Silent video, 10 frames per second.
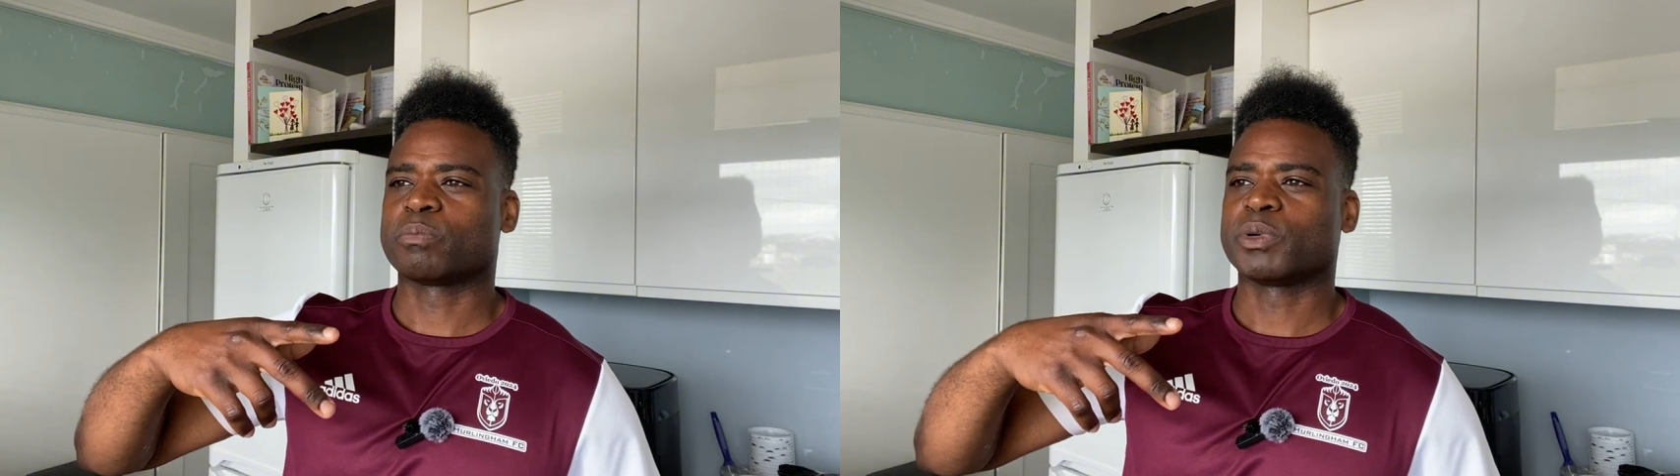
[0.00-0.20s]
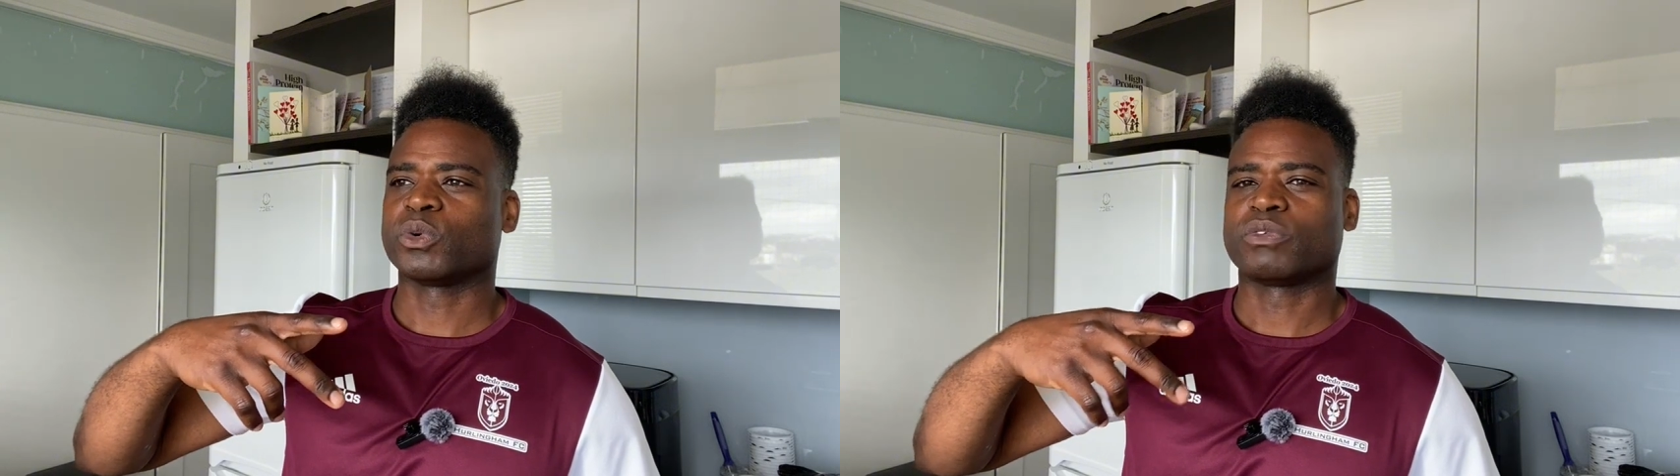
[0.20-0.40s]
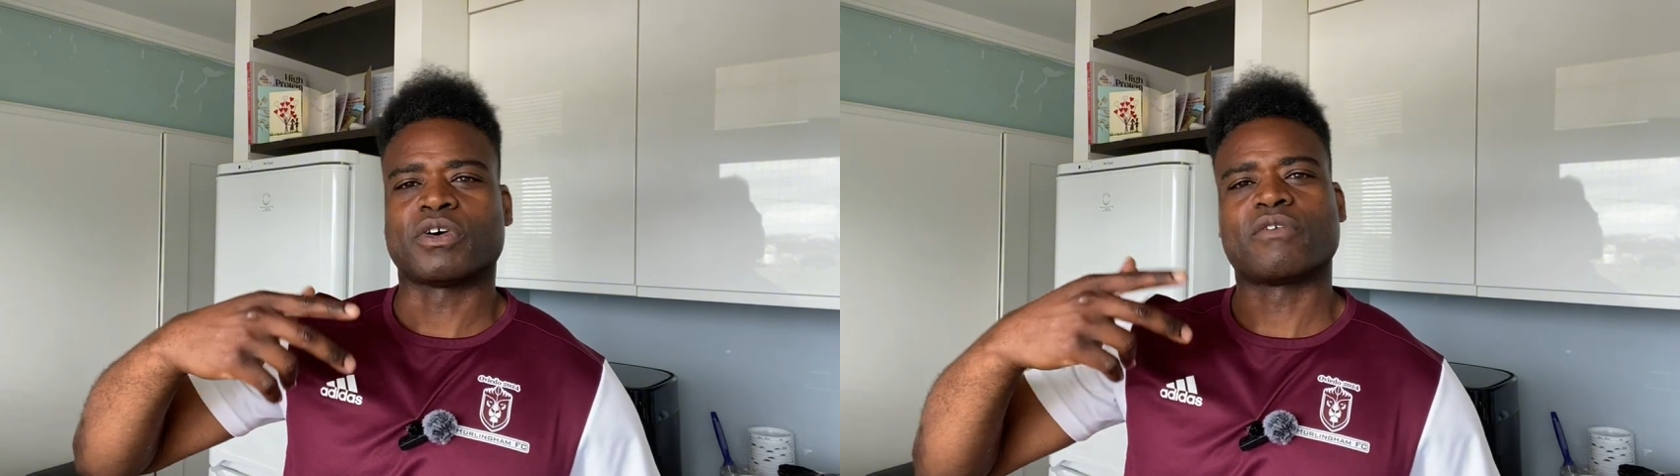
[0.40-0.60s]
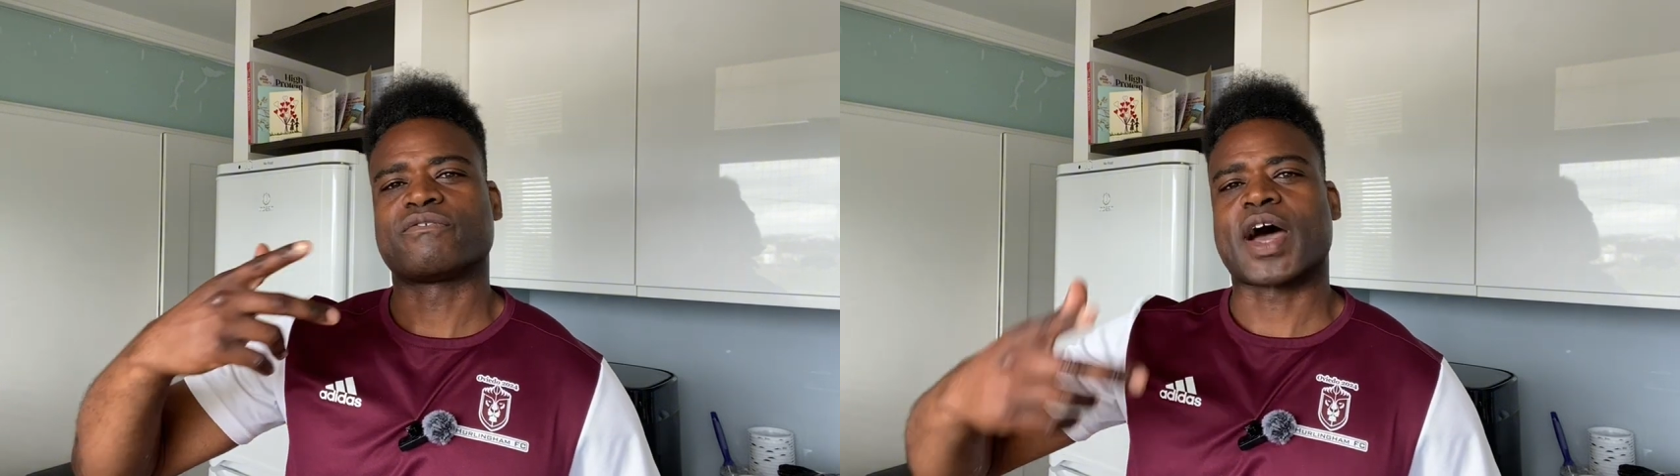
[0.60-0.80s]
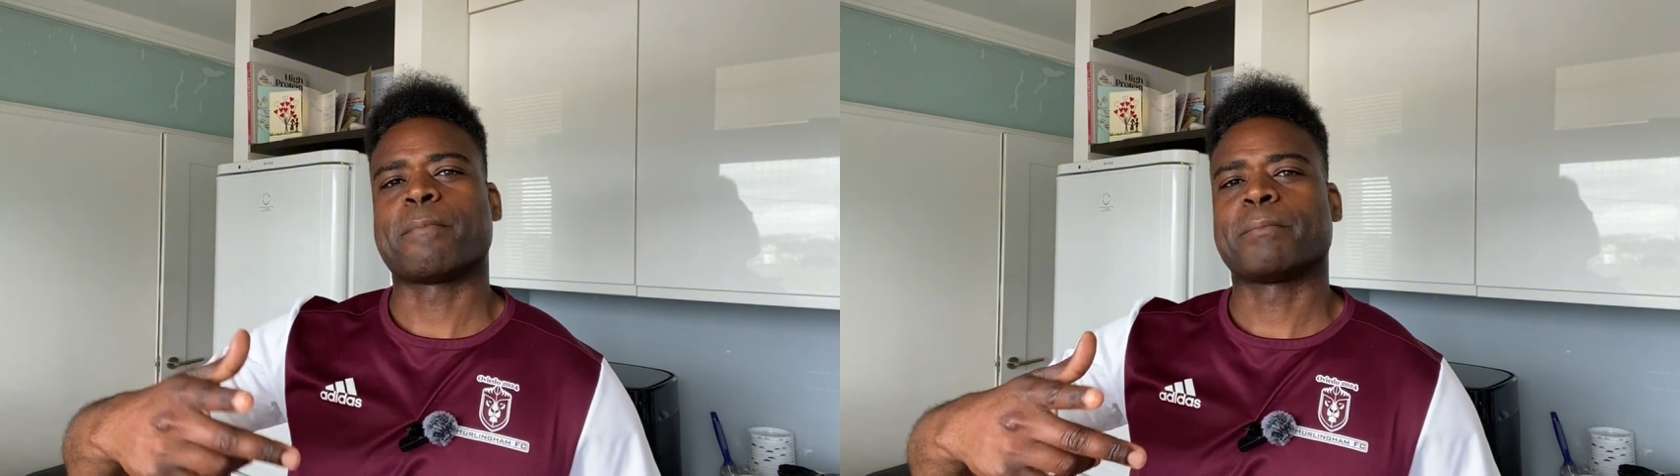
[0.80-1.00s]
build a
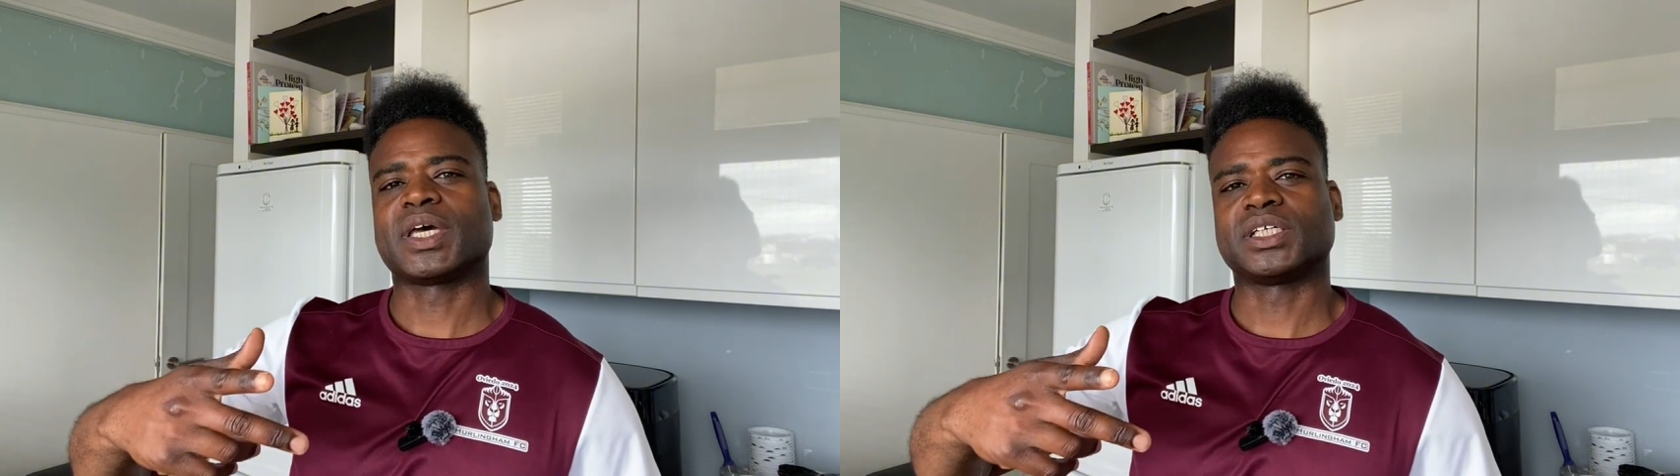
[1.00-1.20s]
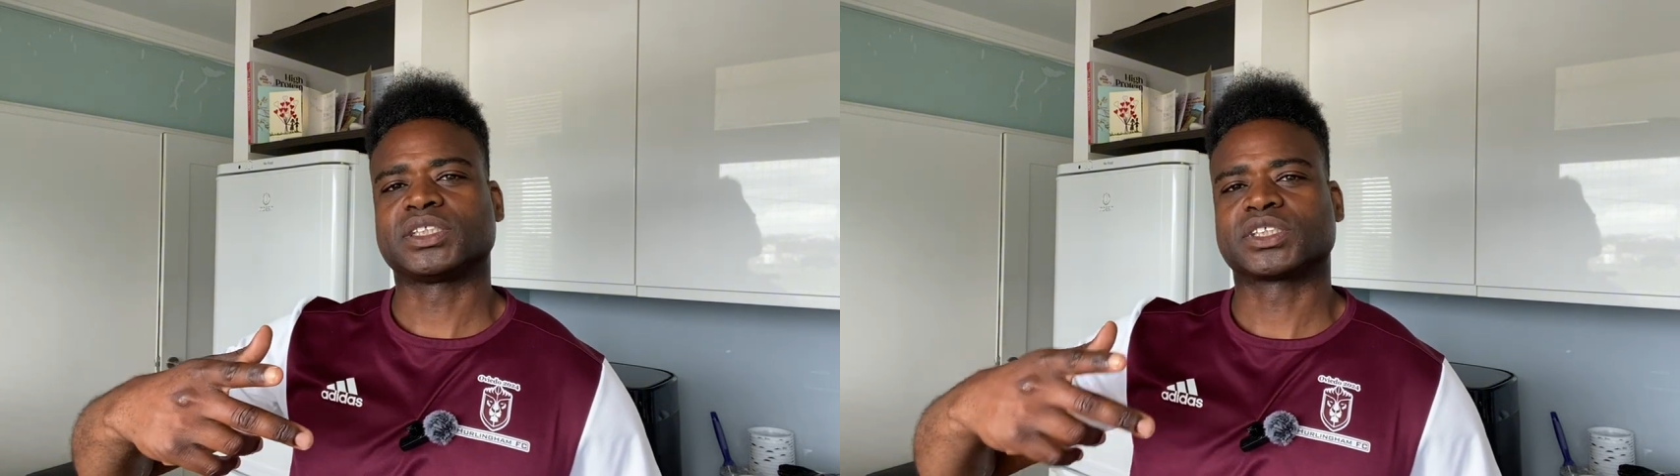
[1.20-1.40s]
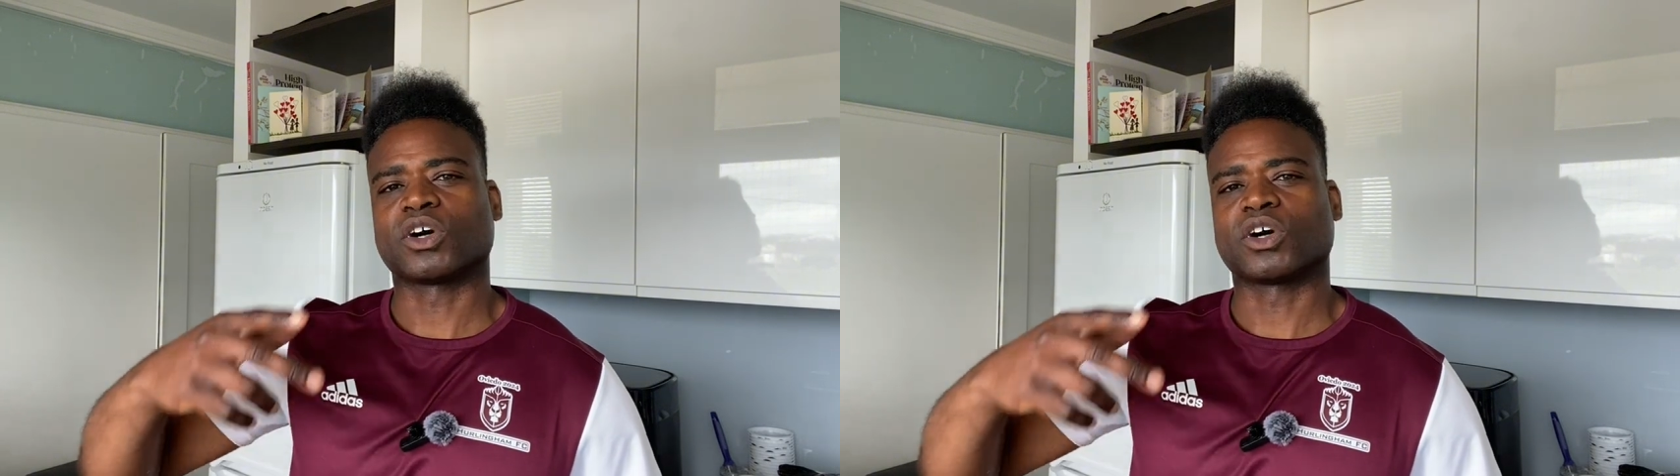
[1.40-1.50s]
fan base